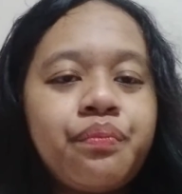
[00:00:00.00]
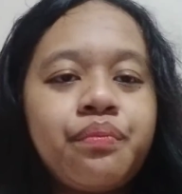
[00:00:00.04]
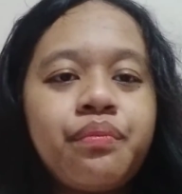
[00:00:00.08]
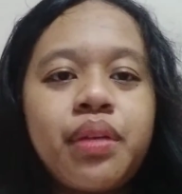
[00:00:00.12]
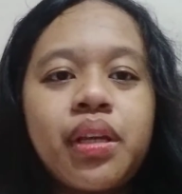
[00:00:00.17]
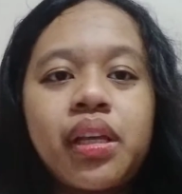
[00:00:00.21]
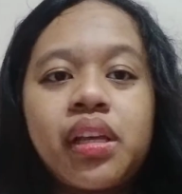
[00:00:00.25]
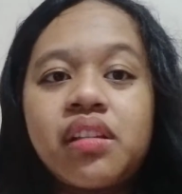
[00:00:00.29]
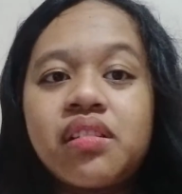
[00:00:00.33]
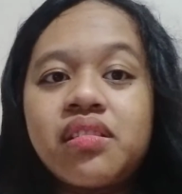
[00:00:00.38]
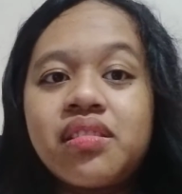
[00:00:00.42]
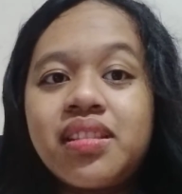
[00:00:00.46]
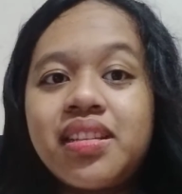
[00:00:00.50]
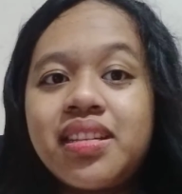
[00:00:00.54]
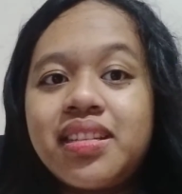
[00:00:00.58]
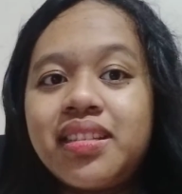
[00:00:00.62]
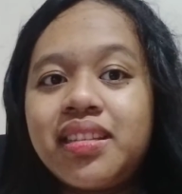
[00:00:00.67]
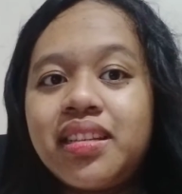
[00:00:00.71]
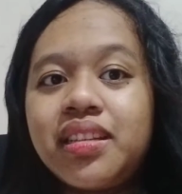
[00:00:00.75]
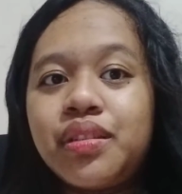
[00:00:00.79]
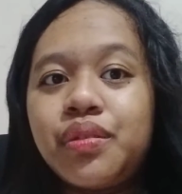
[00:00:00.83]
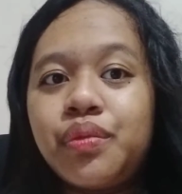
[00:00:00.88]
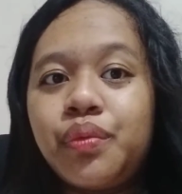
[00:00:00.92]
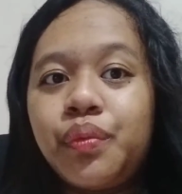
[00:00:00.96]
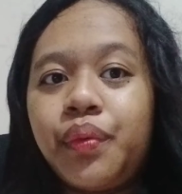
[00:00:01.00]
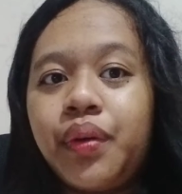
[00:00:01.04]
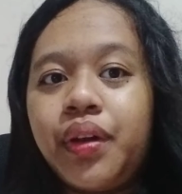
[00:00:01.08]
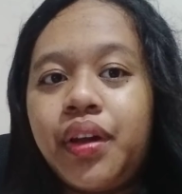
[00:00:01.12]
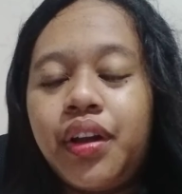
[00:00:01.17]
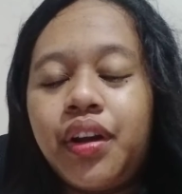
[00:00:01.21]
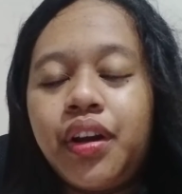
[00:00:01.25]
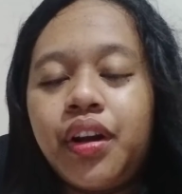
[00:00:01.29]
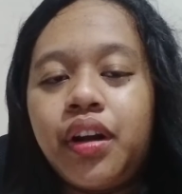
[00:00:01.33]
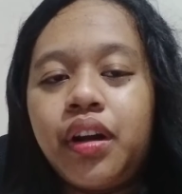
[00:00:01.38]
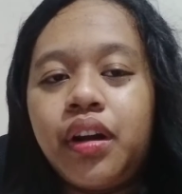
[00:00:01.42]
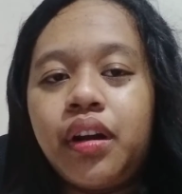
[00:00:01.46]
because this is
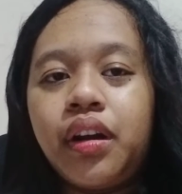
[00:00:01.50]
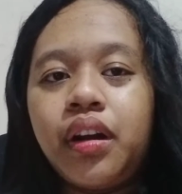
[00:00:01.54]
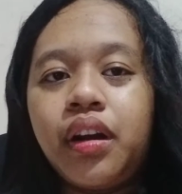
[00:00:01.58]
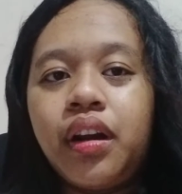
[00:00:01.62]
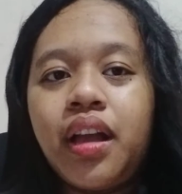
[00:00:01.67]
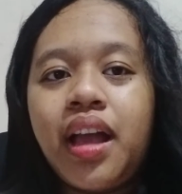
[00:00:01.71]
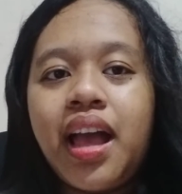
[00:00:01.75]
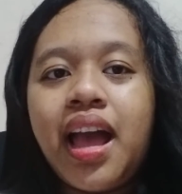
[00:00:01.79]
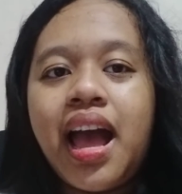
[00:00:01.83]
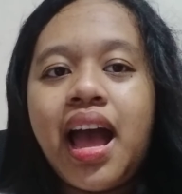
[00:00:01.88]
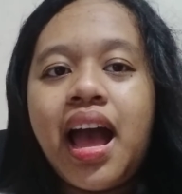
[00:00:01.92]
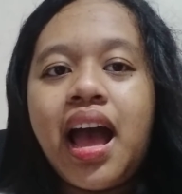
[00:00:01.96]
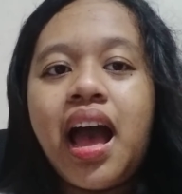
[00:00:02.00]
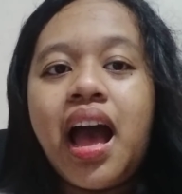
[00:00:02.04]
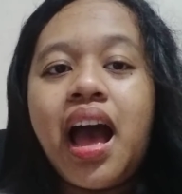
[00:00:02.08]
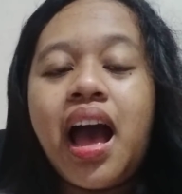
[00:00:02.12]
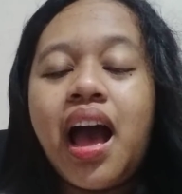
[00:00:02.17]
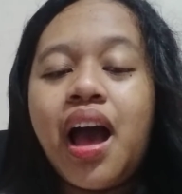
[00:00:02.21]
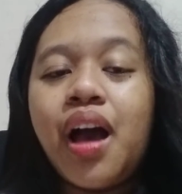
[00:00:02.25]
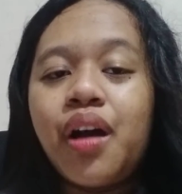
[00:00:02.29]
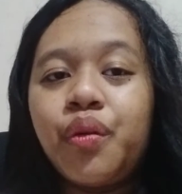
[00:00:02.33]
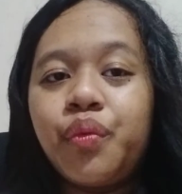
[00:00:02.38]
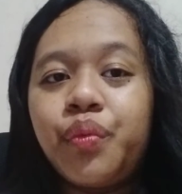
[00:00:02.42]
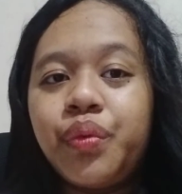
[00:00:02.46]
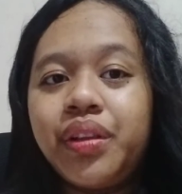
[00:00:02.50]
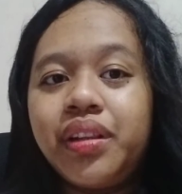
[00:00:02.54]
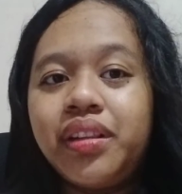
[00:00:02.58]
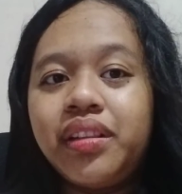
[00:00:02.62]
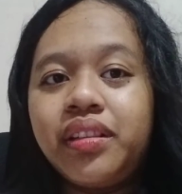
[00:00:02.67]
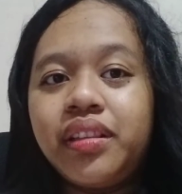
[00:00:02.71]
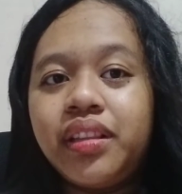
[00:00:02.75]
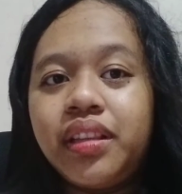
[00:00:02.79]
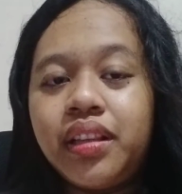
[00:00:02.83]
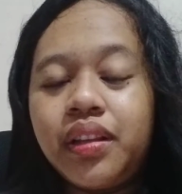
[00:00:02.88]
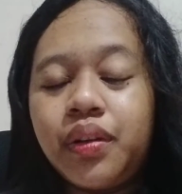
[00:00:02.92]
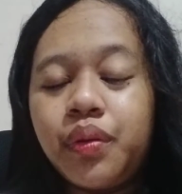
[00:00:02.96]
where how
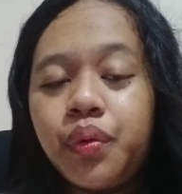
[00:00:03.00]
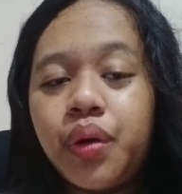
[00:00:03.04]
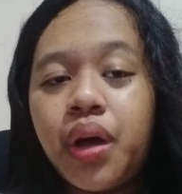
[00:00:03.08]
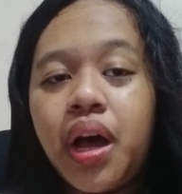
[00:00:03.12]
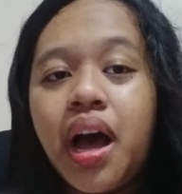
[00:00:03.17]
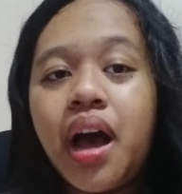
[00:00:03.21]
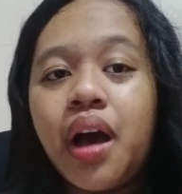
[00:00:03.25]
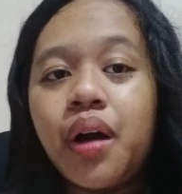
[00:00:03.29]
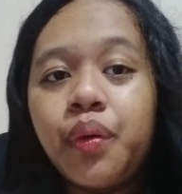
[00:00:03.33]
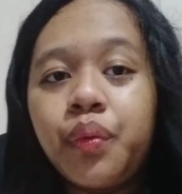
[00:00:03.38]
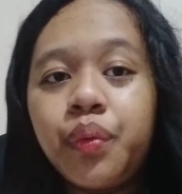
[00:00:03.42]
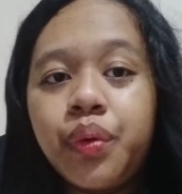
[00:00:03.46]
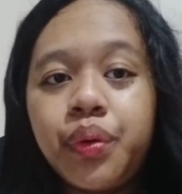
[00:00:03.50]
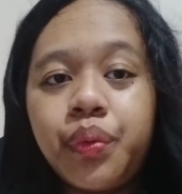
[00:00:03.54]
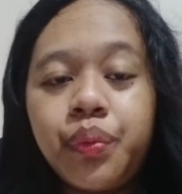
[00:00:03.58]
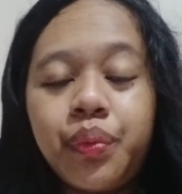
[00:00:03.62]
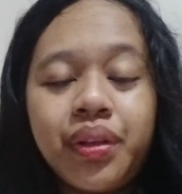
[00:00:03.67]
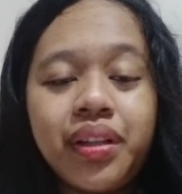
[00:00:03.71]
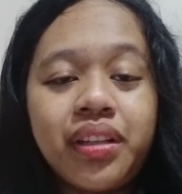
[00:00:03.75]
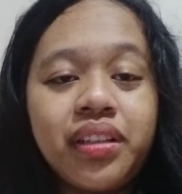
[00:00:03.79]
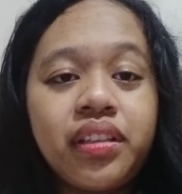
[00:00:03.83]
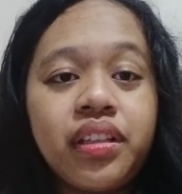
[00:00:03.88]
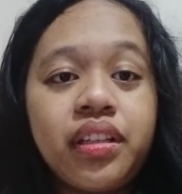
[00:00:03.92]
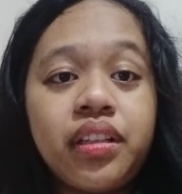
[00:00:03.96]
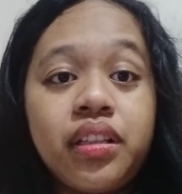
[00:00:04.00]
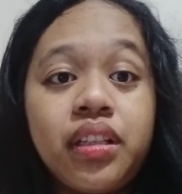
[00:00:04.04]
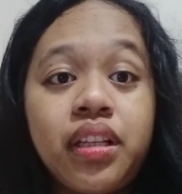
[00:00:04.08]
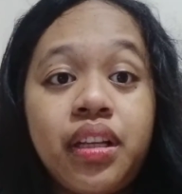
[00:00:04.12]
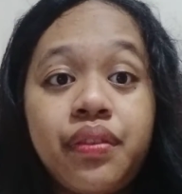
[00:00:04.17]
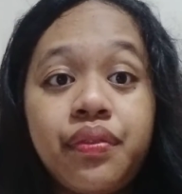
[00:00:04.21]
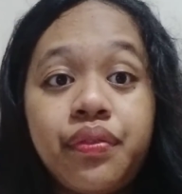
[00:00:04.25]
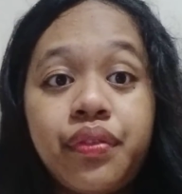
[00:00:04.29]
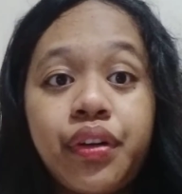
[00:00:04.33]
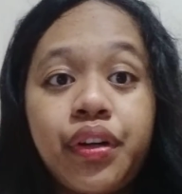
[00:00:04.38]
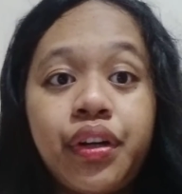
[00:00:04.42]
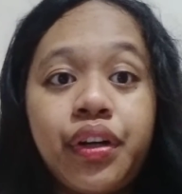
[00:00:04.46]
we will
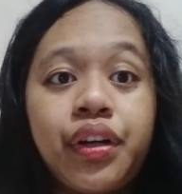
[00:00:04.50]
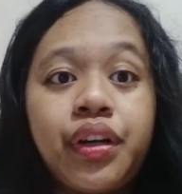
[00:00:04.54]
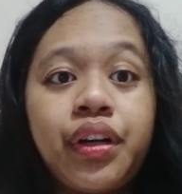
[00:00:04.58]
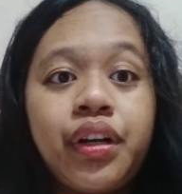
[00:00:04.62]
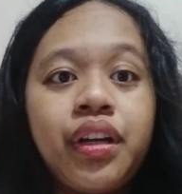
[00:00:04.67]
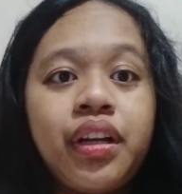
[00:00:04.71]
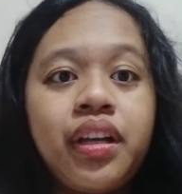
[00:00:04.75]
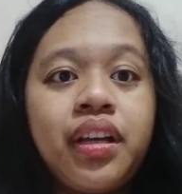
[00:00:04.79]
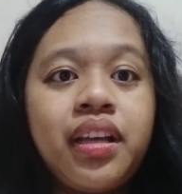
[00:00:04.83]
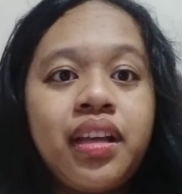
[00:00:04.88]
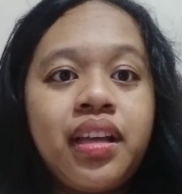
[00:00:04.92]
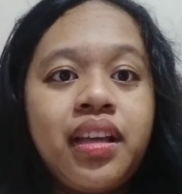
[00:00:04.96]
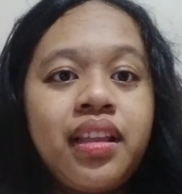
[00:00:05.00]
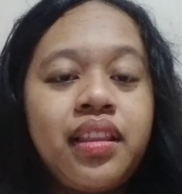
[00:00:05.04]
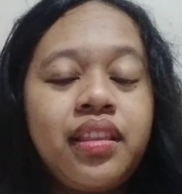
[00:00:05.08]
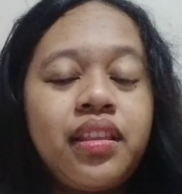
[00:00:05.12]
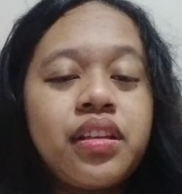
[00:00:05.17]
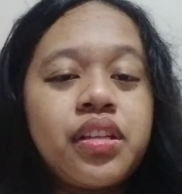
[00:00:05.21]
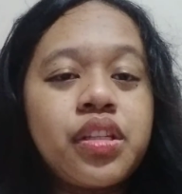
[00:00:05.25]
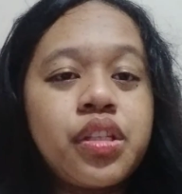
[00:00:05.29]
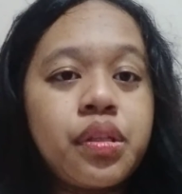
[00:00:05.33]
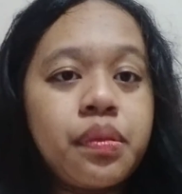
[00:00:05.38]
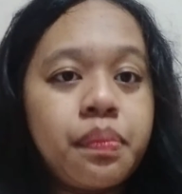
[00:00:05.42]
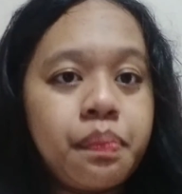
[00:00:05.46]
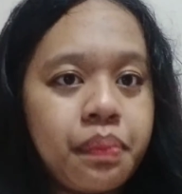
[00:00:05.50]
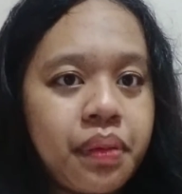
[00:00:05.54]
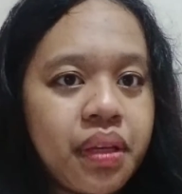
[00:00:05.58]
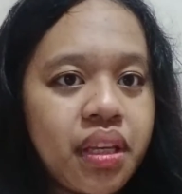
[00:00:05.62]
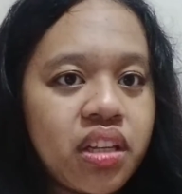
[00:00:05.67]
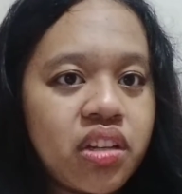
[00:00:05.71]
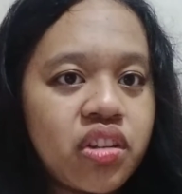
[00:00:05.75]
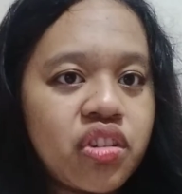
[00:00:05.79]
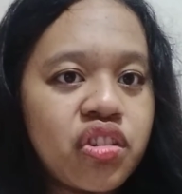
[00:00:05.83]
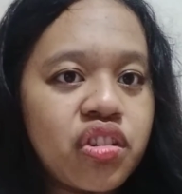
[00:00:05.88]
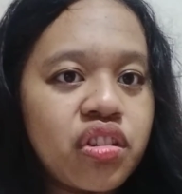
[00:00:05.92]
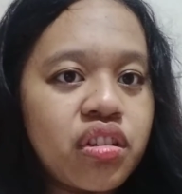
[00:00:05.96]
deliver the
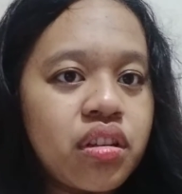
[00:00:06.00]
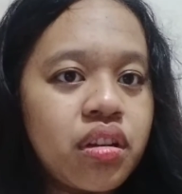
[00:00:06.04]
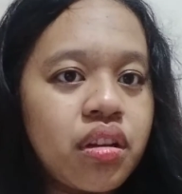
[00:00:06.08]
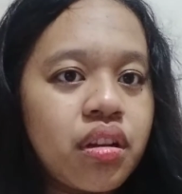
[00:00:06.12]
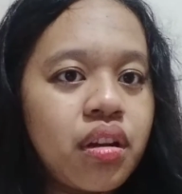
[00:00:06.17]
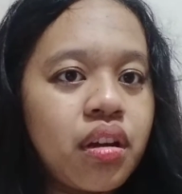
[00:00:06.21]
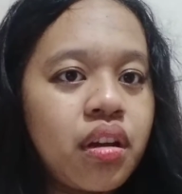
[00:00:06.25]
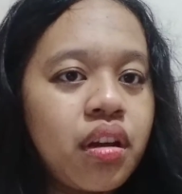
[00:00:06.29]
speech